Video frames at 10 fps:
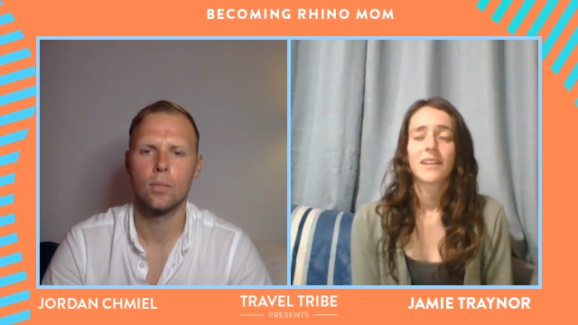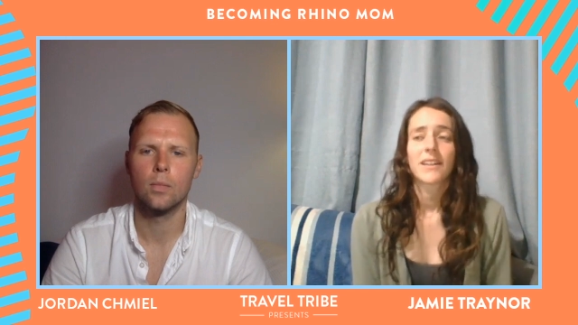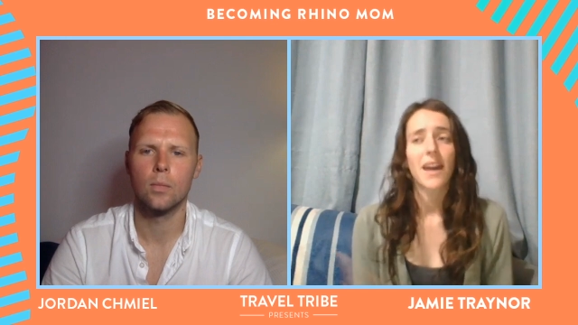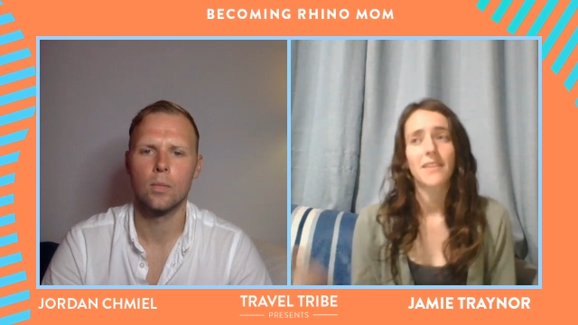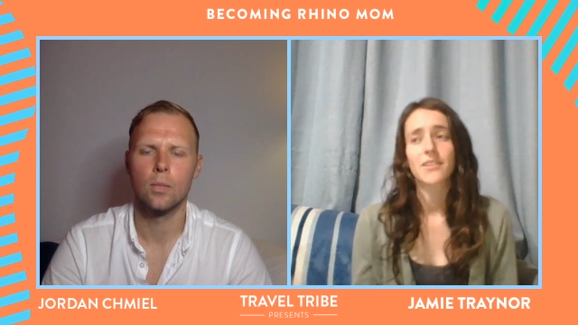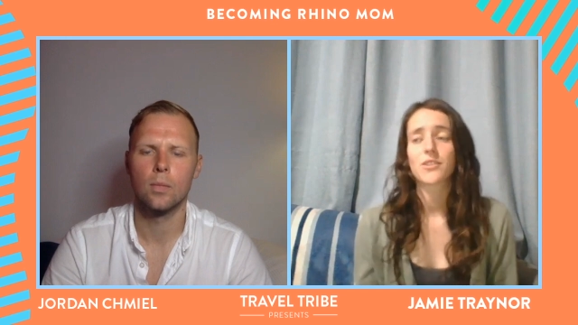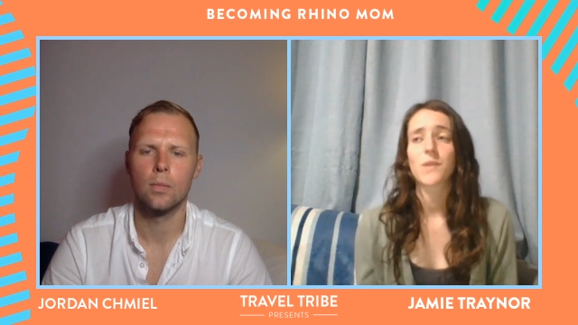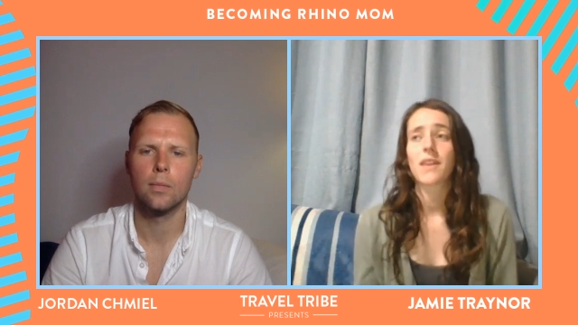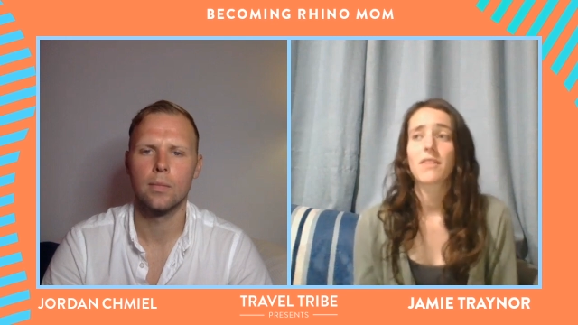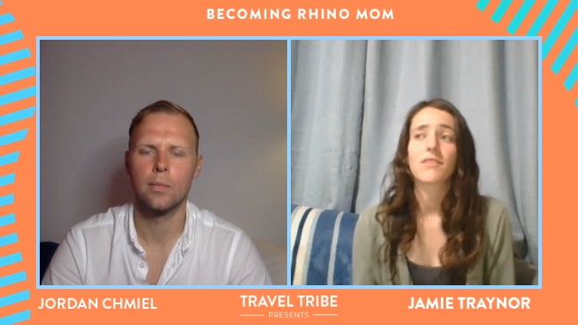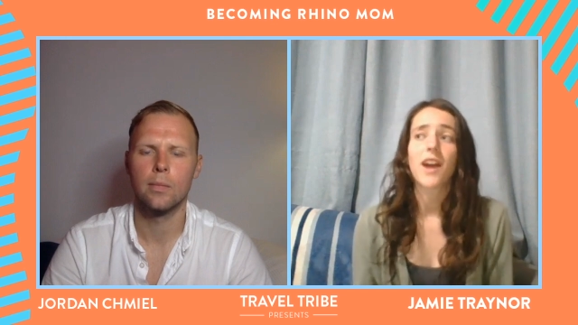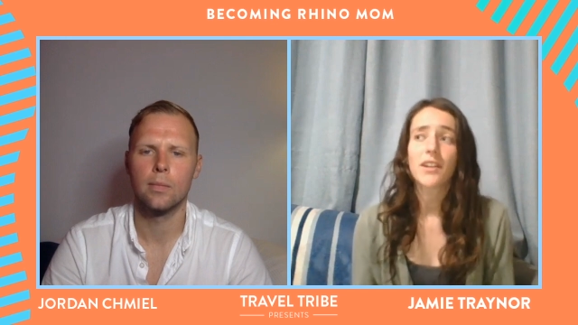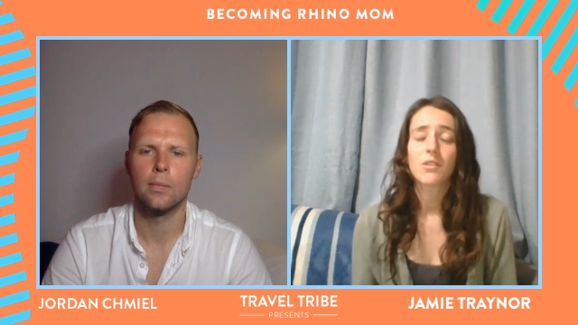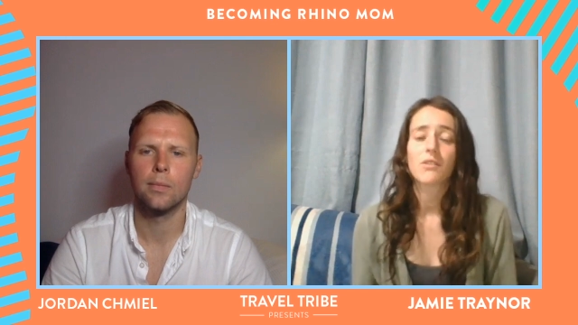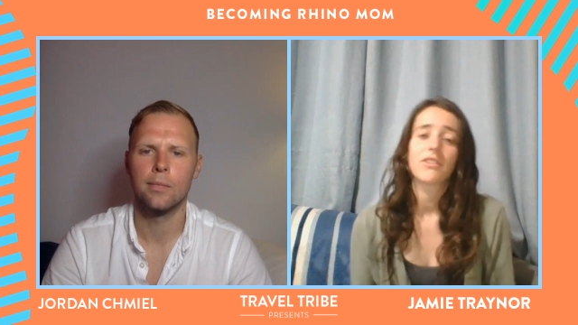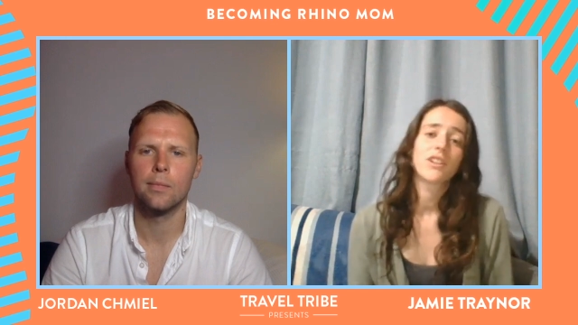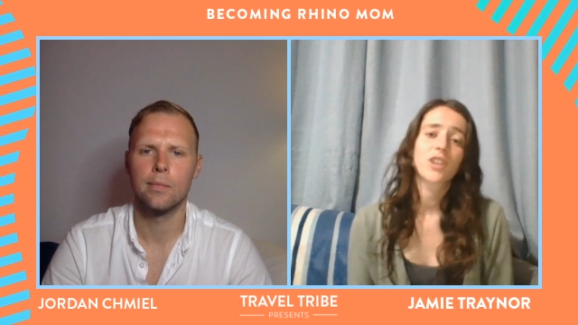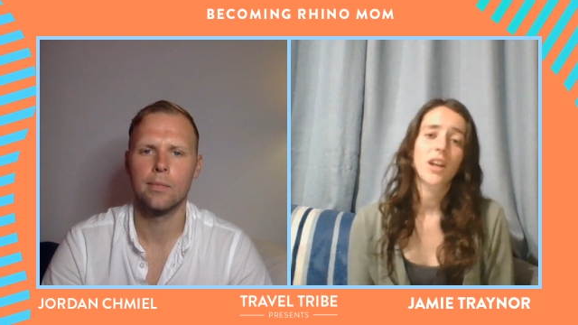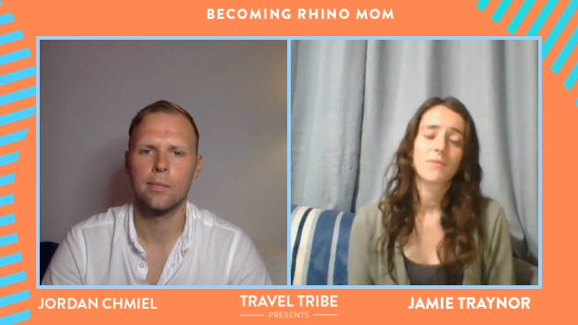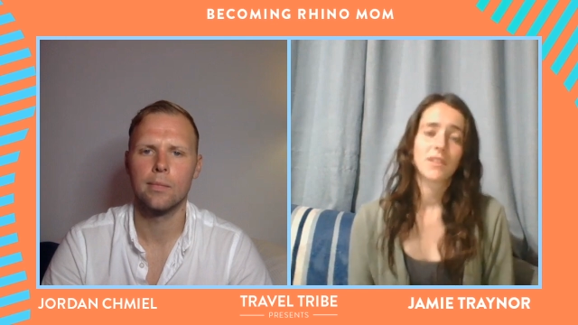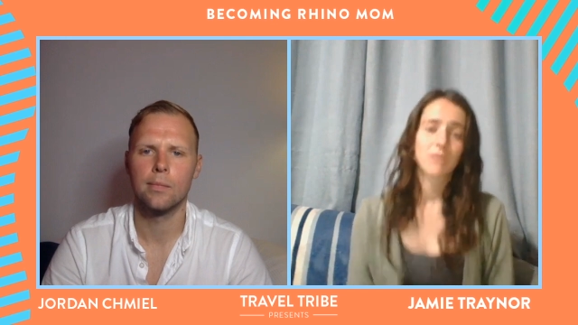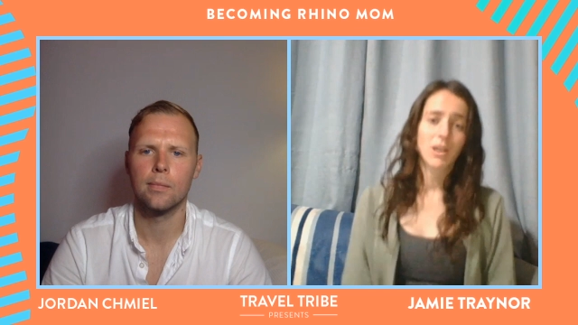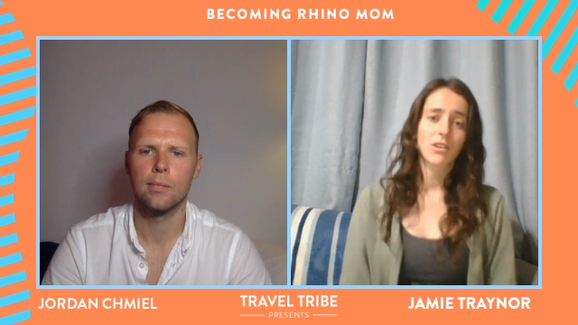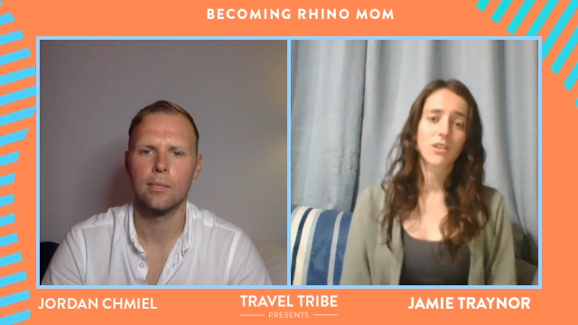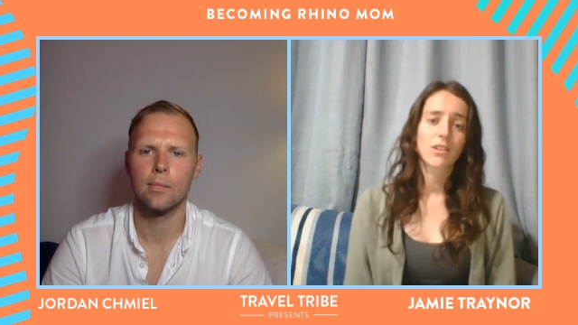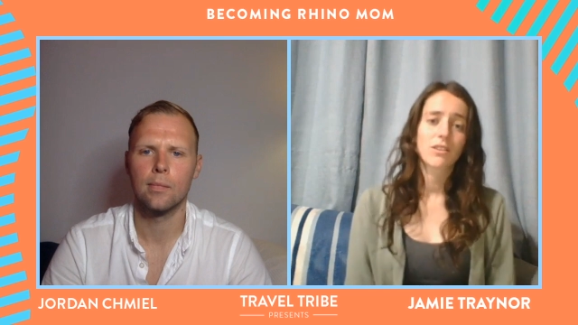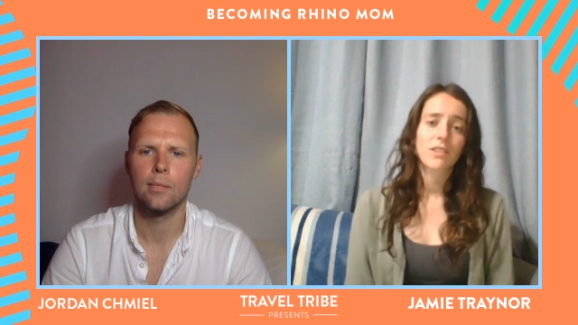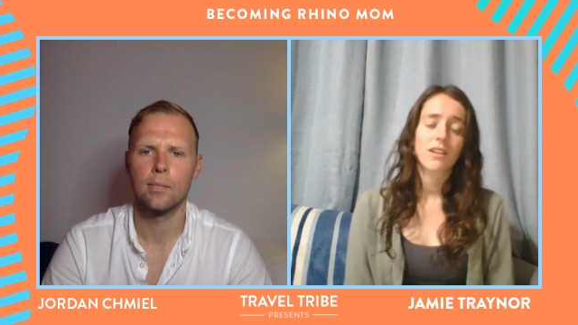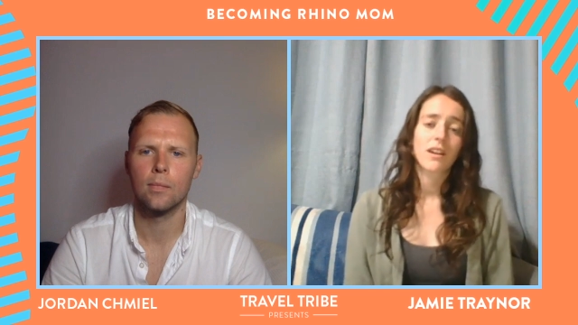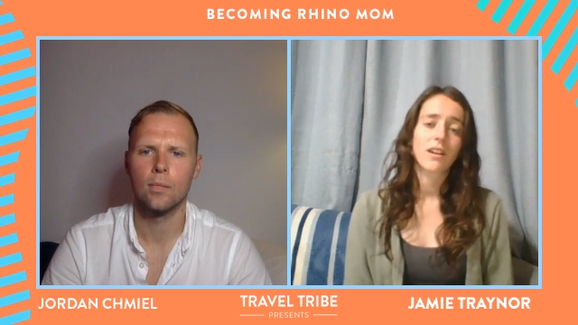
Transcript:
Speaker 1: yeah this is where the rhino orphanage comes in because